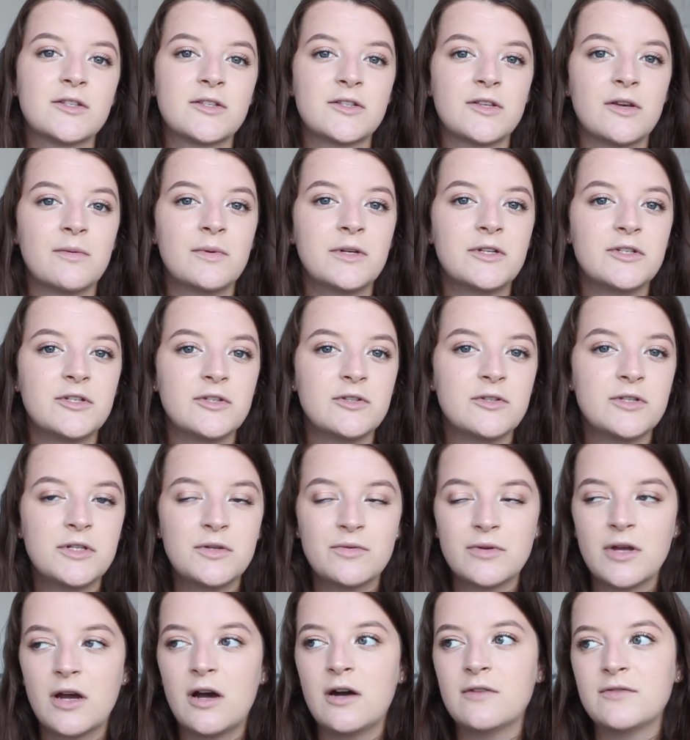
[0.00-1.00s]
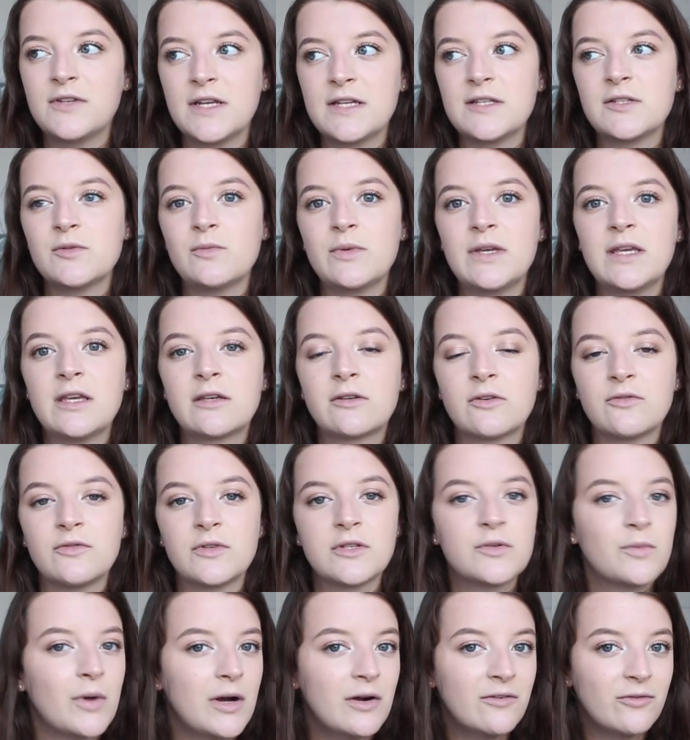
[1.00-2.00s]
So I'm going to do two and a half days a week
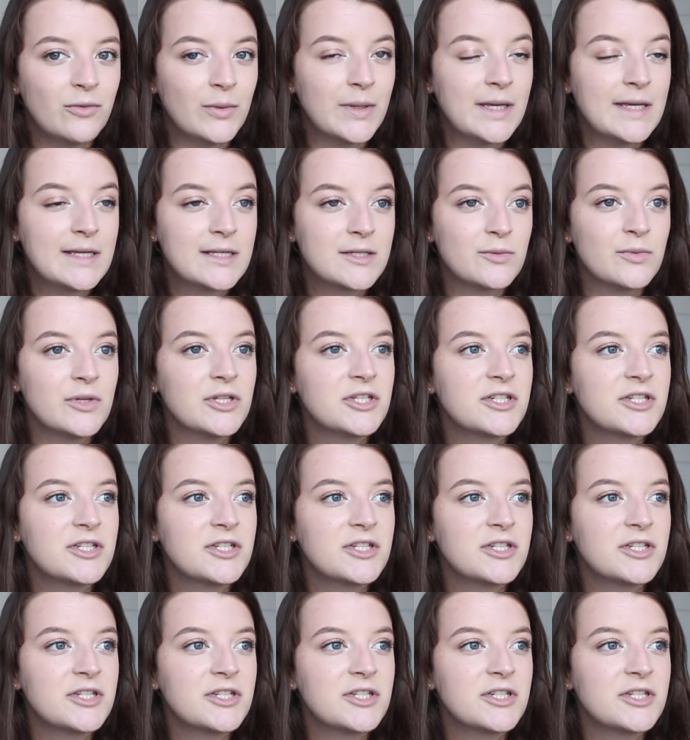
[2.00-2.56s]
for 12 weeks,